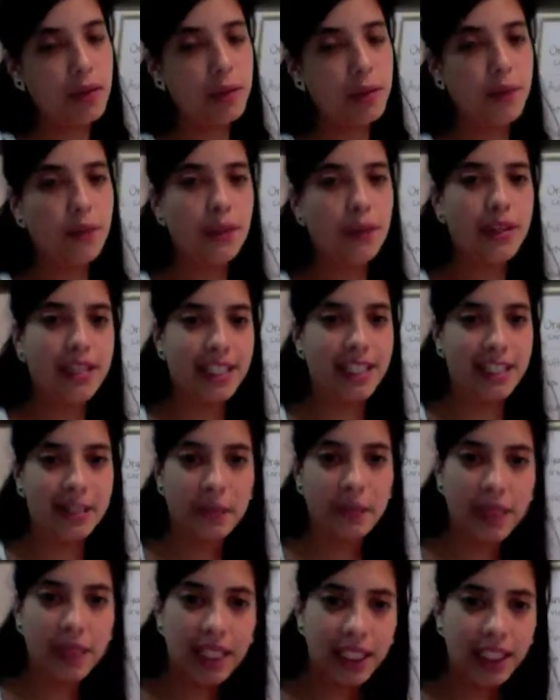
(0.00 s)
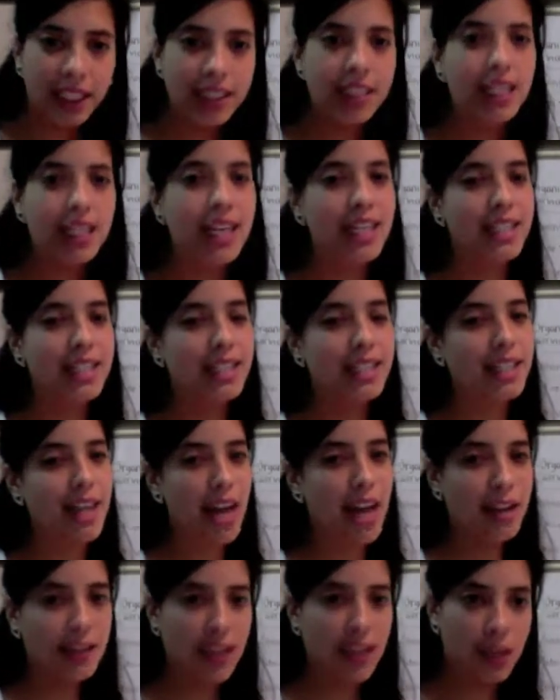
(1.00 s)
What this means is
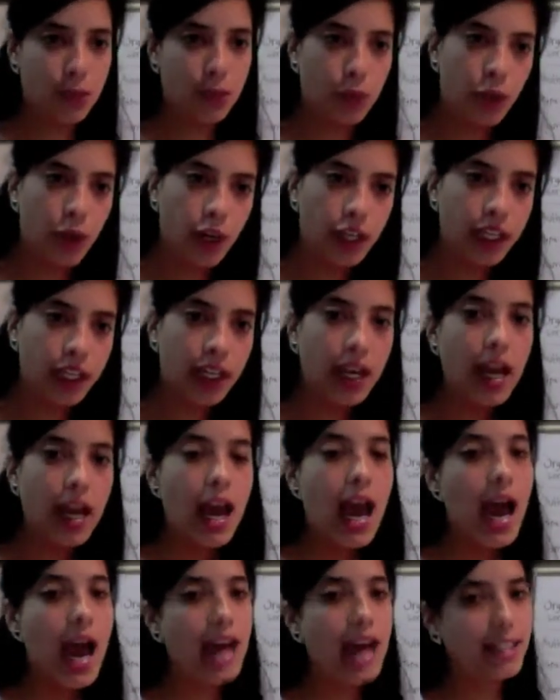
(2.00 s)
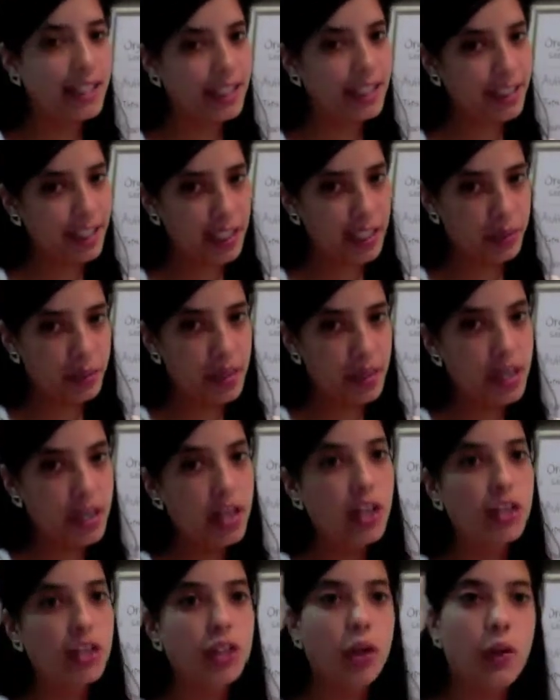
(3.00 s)
that they work as a team.
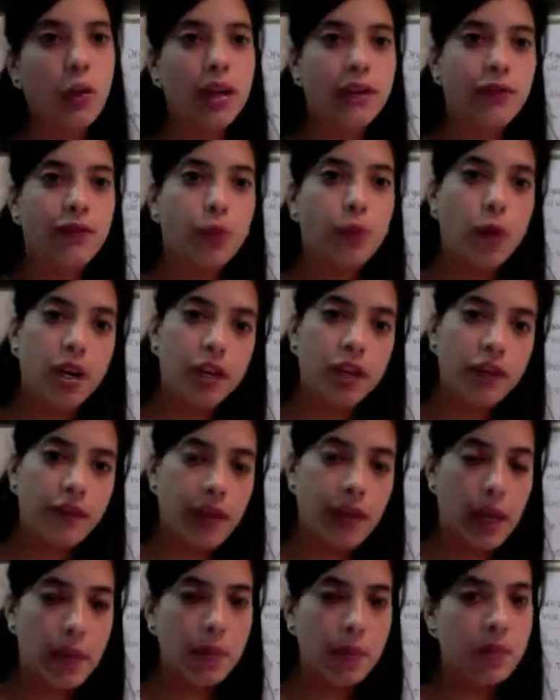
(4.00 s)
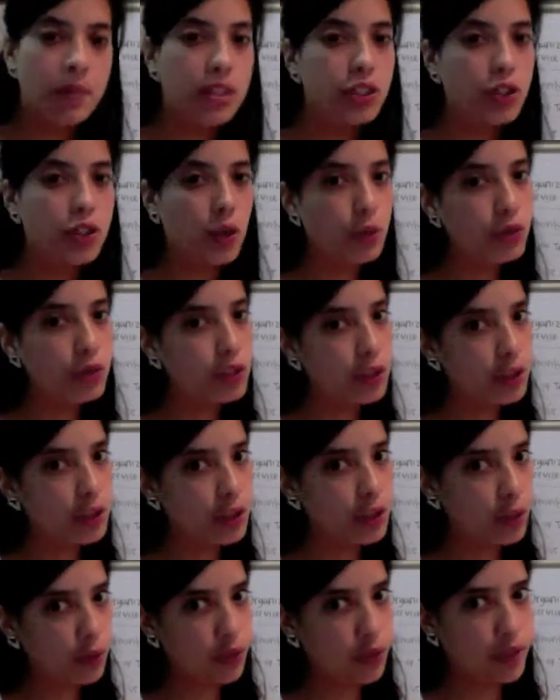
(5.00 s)
So if one of them don't
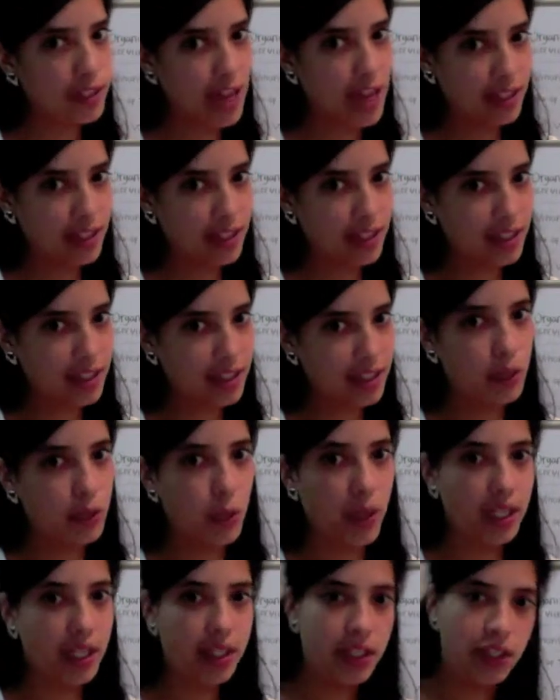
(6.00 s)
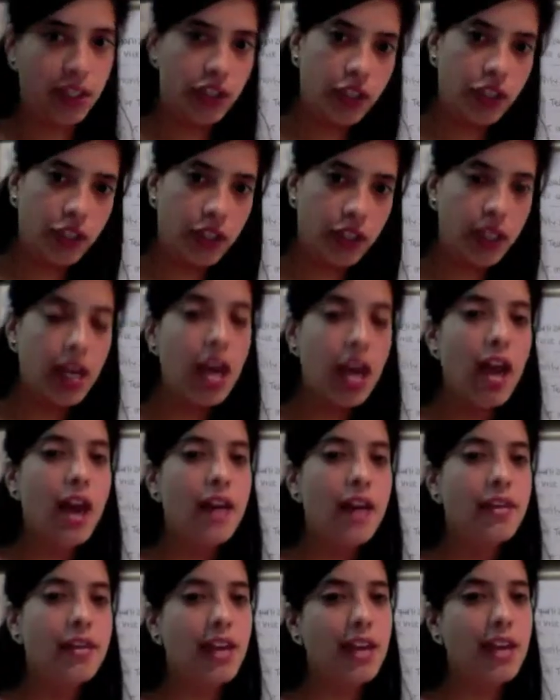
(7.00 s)
do the task the way they should,
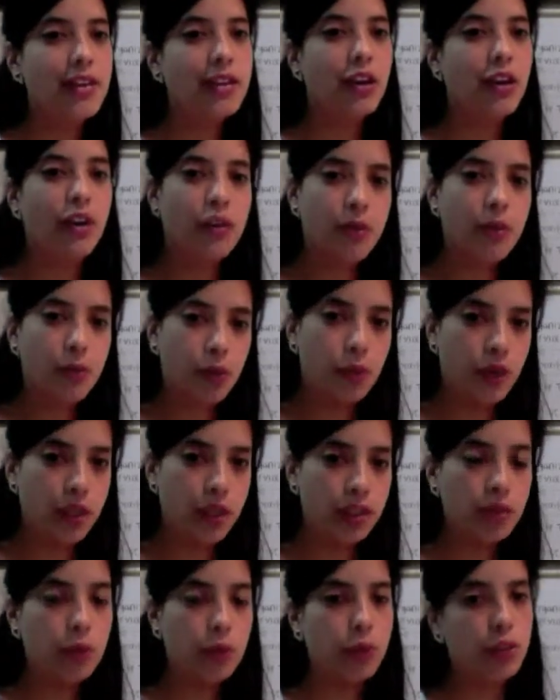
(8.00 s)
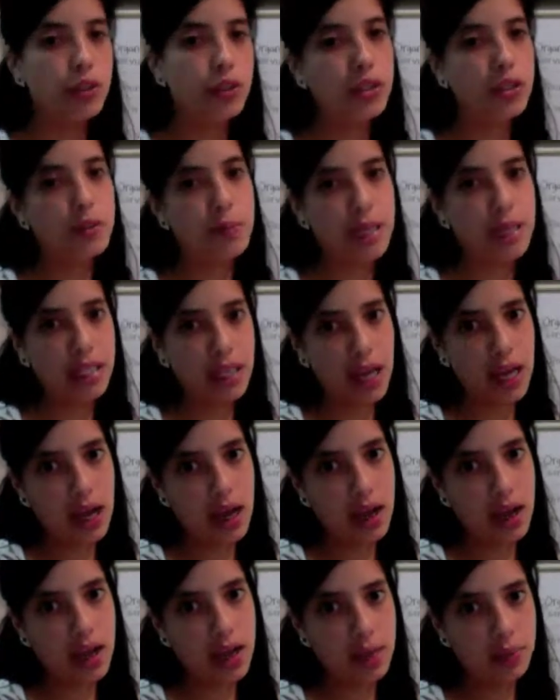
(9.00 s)
then the other one wouldn't be
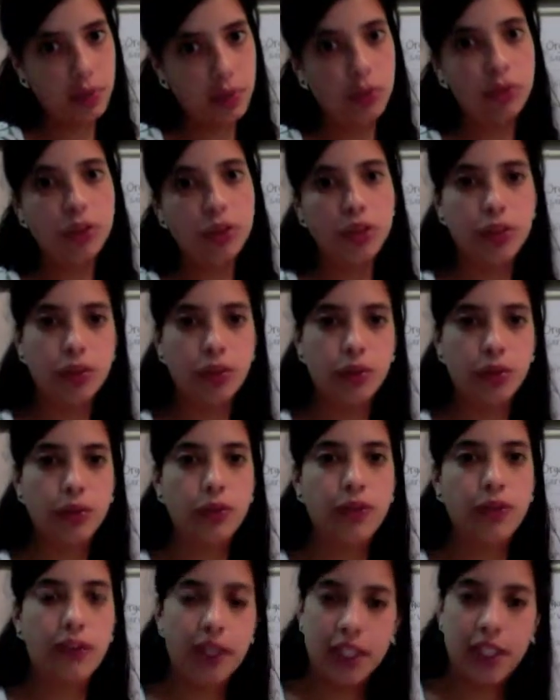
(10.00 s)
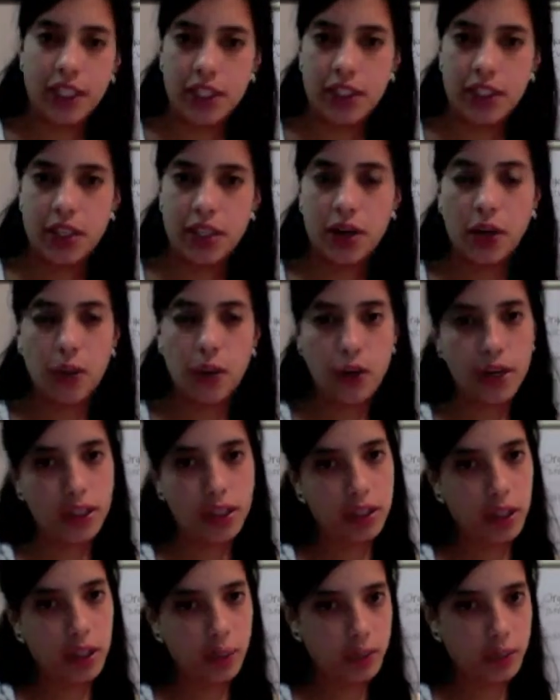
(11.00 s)
able to finish or
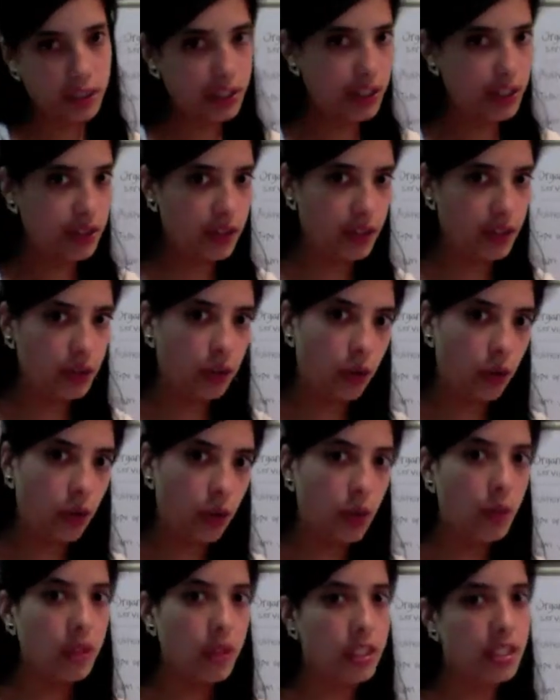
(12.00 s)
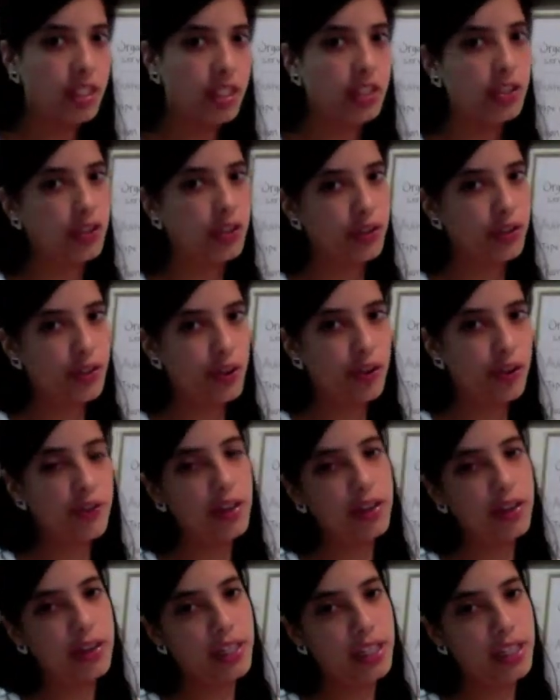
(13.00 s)
accomplish the goal, which is to serve
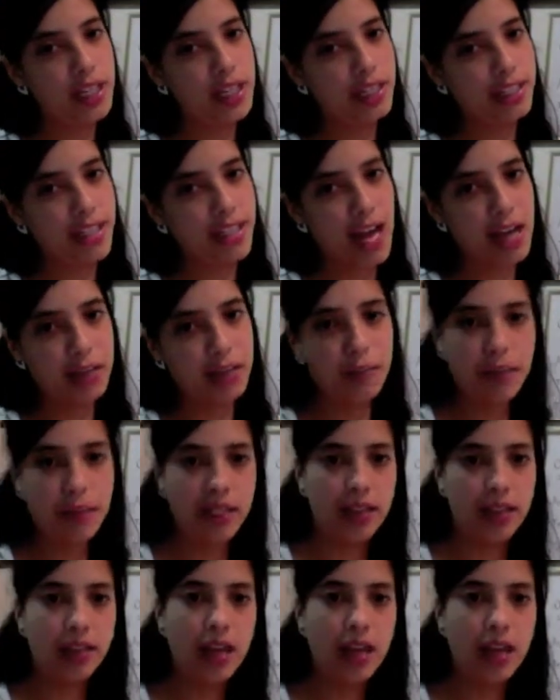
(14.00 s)
the exact meal